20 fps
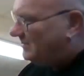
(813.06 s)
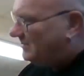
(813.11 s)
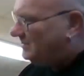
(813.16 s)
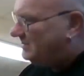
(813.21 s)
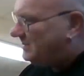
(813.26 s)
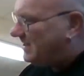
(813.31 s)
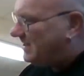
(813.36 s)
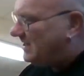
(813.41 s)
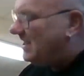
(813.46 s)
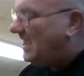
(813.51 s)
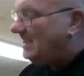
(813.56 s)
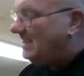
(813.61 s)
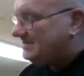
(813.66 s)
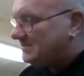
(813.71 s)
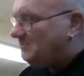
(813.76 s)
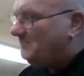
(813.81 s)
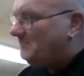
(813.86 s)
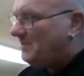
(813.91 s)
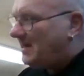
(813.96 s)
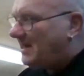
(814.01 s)
And he
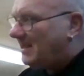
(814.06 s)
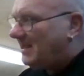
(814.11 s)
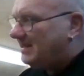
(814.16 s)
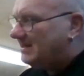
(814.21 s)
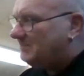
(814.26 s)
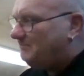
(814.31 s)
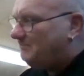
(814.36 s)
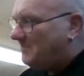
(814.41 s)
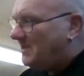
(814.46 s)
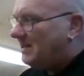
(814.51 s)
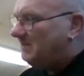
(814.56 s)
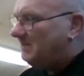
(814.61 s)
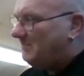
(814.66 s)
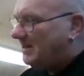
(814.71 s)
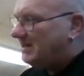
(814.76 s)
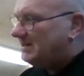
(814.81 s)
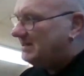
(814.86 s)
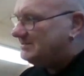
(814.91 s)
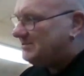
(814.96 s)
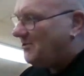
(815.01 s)
has complained many,
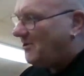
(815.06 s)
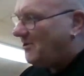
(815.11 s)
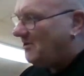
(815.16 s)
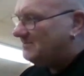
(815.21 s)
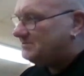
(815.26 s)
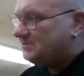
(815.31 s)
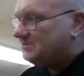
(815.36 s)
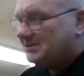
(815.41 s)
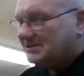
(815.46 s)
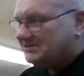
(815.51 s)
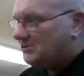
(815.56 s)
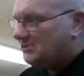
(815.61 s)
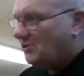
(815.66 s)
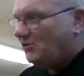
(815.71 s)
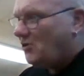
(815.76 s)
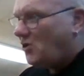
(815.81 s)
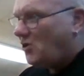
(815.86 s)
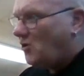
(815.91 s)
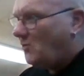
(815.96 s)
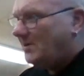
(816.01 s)
many times that he's
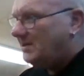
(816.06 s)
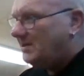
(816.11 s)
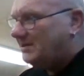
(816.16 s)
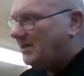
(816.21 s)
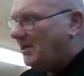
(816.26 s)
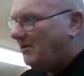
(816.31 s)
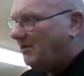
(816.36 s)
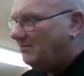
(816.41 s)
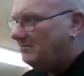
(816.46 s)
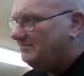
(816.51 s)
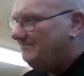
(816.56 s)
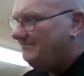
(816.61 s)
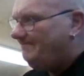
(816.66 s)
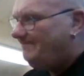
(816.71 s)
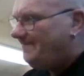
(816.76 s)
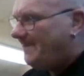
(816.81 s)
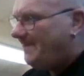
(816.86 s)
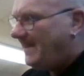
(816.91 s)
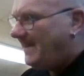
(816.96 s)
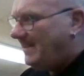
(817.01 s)
not got a window.
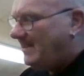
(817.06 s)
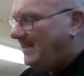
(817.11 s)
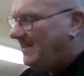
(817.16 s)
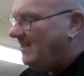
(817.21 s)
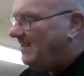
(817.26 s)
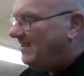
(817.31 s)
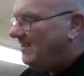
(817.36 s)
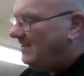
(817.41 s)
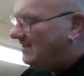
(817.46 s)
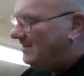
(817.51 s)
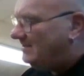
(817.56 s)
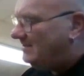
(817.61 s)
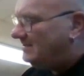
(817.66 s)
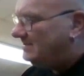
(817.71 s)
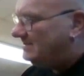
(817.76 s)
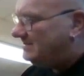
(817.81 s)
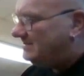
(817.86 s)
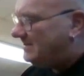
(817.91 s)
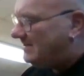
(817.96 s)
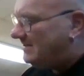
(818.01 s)

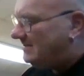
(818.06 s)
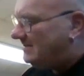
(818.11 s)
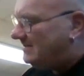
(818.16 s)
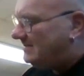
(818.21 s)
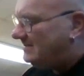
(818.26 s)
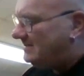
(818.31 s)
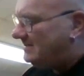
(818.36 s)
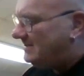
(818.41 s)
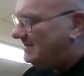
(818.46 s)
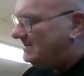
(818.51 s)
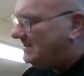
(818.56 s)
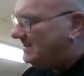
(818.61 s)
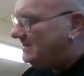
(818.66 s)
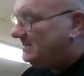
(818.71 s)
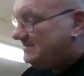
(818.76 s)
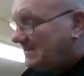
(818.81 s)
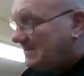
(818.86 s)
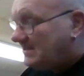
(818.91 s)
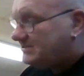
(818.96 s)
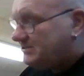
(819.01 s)
And he
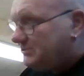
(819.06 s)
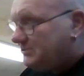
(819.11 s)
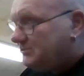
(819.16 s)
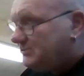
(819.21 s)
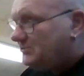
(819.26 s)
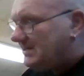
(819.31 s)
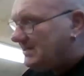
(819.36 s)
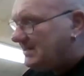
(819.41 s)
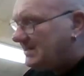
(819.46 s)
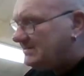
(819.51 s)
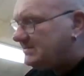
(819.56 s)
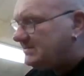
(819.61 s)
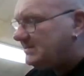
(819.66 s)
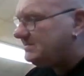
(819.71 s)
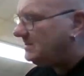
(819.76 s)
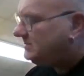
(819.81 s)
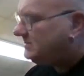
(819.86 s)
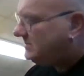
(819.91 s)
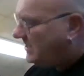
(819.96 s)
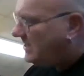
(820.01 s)
said, is that to your taste? I
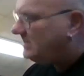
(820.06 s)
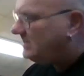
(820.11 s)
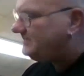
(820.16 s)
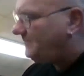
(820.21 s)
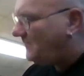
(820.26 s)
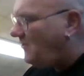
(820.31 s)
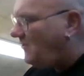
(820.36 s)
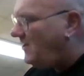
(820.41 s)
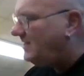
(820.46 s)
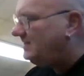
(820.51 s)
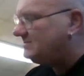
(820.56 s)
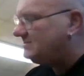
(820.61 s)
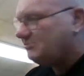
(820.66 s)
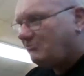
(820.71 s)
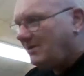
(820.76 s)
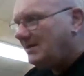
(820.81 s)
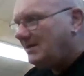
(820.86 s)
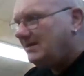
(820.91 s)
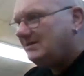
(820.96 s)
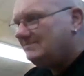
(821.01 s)
said, yeah, it's fine, it's
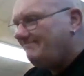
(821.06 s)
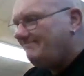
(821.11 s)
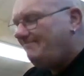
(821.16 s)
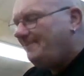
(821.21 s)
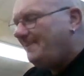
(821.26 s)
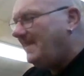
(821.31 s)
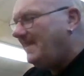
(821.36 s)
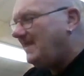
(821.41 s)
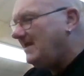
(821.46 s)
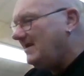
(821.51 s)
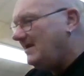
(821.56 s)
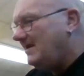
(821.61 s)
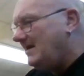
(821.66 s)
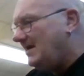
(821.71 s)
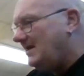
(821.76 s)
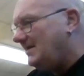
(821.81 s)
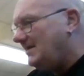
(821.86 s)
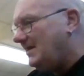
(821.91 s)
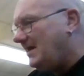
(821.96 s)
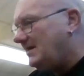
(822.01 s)
great.
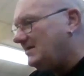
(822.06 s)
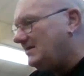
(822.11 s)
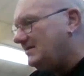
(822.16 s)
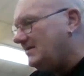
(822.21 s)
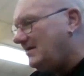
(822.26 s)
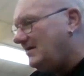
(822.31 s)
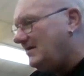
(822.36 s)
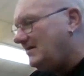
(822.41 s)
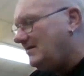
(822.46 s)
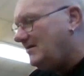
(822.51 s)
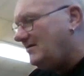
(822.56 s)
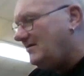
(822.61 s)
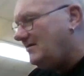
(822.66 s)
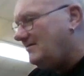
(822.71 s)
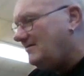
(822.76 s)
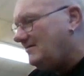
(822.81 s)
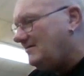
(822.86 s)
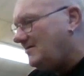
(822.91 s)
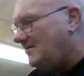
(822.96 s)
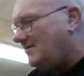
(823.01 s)
And then
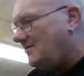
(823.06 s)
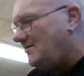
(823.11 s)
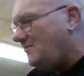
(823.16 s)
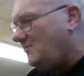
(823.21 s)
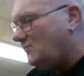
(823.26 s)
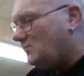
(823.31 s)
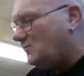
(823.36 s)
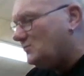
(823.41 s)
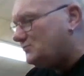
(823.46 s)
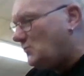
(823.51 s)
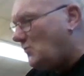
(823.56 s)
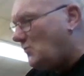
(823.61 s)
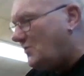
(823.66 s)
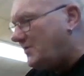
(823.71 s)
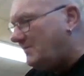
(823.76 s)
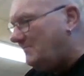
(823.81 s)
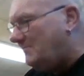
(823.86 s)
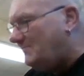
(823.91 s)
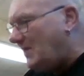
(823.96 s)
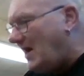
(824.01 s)
was
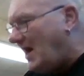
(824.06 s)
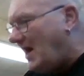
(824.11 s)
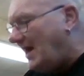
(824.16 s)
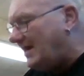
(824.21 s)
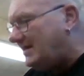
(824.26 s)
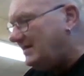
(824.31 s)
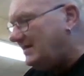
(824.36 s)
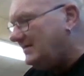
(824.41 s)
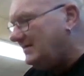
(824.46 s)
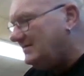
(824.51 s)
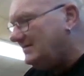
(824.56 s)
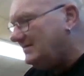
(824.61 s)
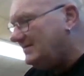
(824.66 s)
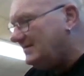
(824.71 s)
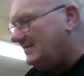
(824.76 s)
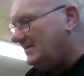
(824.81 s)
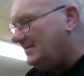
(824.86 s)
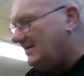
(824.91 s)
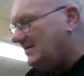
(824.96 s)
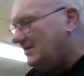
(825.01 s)
walking back,
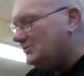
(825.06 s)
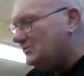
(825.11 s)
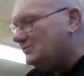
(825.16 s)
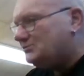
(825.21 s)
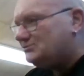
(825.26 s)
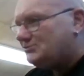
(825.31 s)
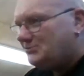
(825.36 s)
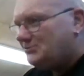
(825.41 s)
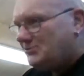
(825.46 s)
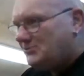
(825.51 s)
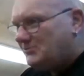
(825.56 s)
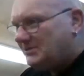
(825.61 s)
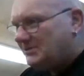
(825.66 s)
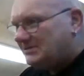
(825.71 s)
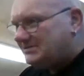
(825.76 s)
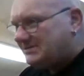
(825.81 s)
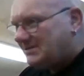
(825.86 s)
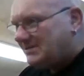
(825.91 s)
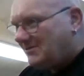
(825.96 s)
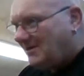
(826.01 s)
and
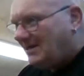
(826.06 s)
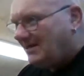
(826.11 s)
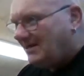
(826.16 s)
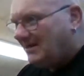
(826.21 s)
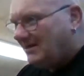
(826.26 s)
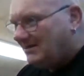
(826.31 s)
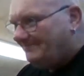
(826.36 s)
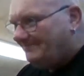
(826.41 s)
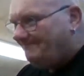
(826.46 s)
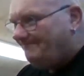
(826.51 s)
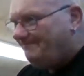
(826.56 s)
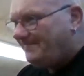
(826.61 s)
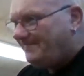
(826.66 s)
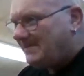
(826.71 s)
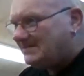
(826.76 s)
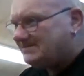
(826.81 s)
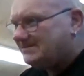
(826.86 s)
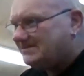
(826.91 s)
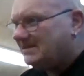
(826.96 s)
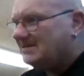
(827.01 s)
Trudy Styler,
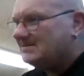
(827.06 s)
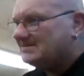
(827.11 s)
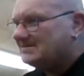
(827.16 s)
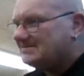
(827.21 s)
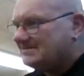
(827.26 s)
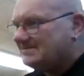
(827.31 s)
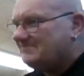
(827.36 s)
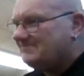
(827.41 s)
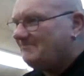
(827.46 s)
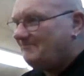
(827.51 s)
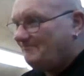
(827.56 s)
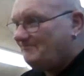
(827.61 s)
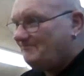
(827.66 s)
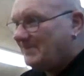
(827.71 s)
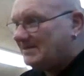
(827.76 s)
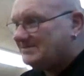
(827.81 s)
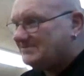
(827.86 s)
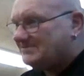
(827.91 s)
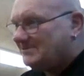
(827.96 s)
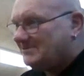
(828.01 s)
Sting's
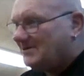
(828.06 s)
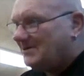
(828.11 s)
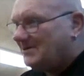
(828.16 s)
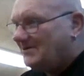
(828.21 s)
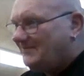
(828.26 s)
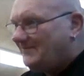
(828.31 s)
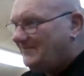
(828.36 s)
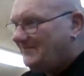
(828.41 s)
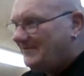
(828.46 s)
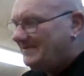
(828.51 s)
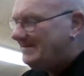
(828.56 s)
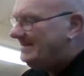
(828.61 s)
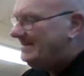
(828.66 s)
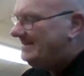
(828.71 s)
better half,